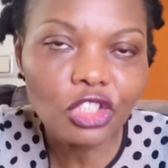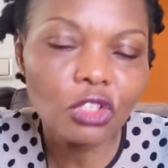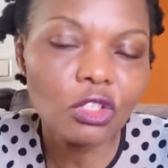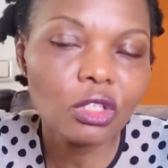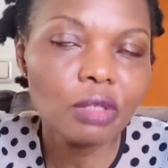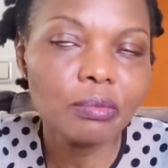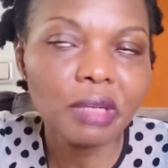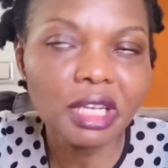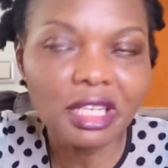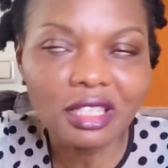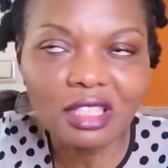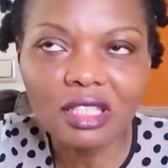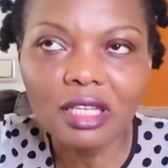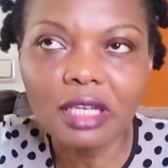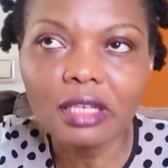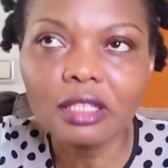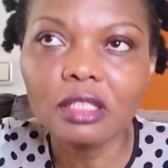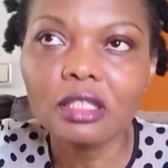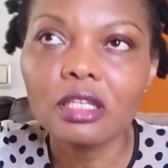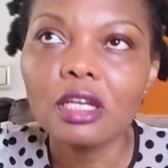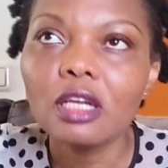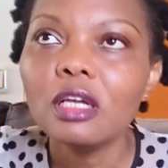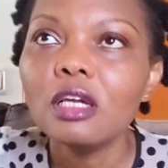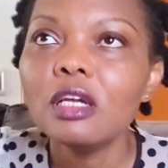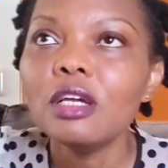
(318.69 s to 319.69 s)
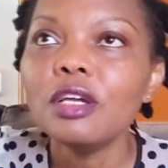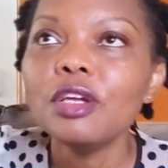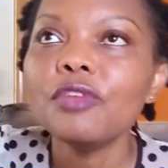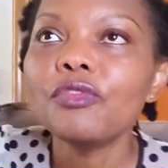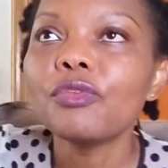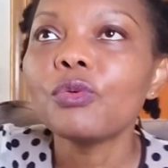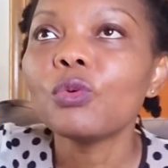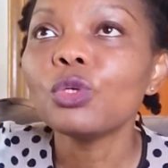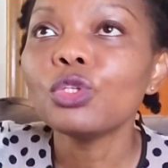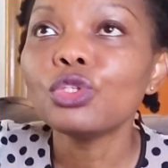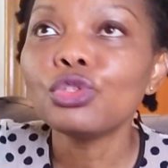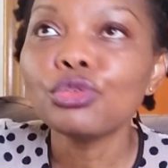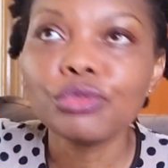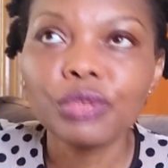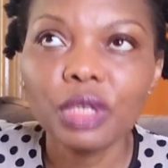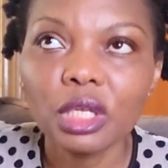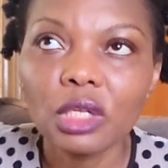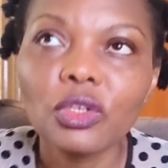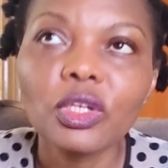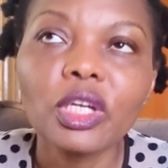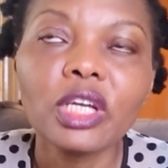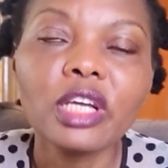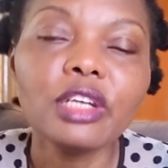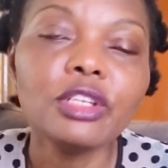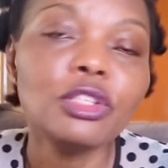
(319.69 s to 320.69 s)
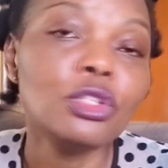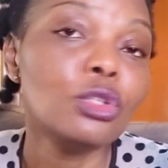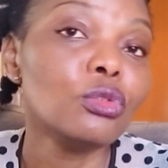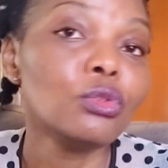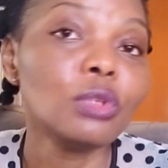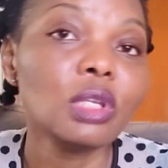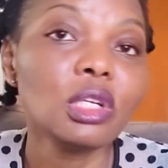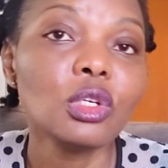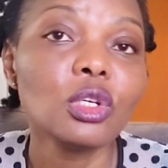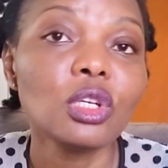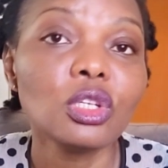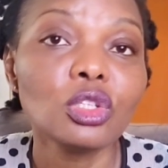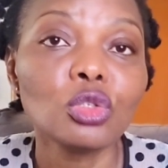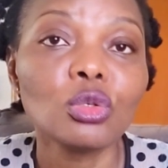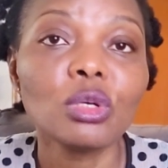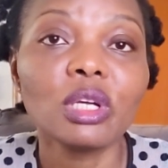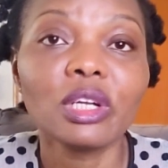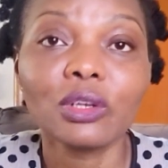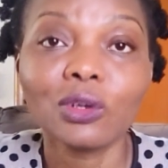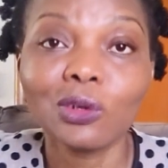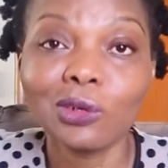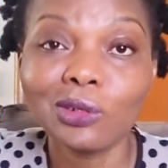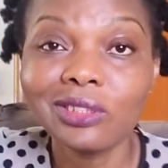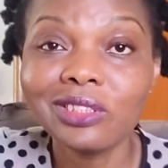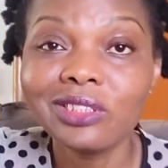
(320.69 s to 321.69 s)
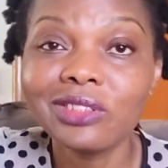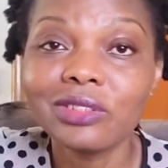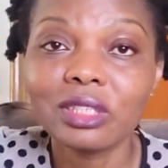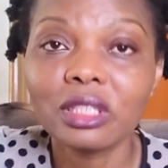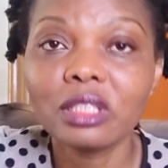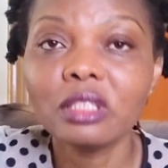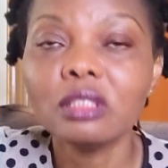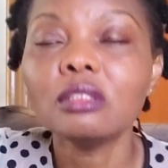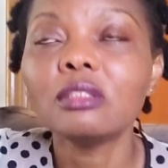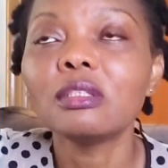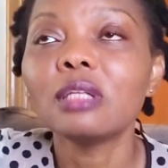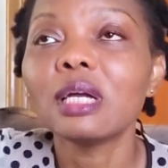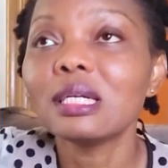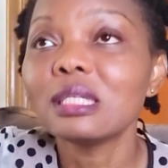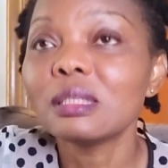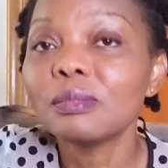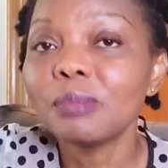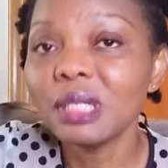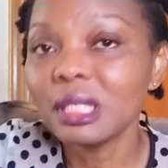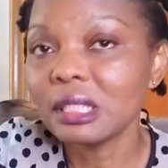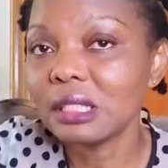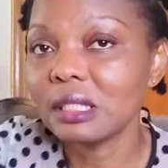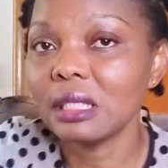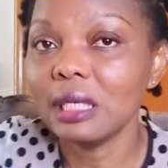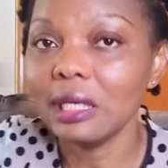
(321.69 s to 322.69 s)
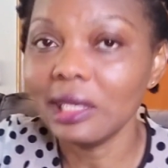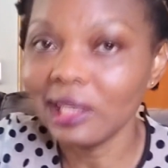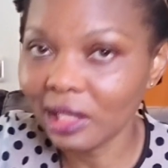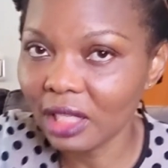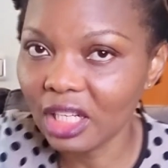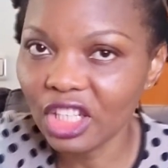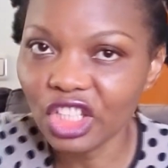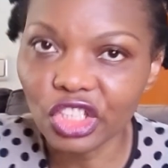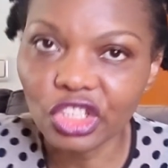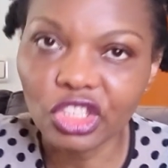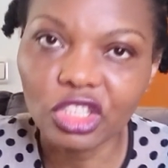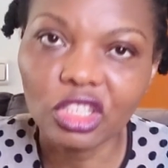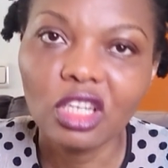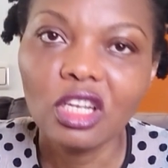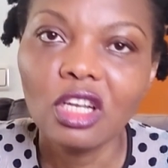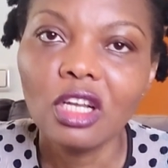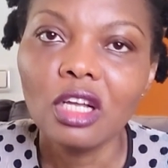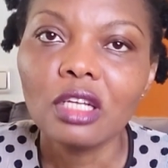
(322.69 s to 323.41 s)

So it makes sense if you want to relocate, you relocate to a country that speaks English.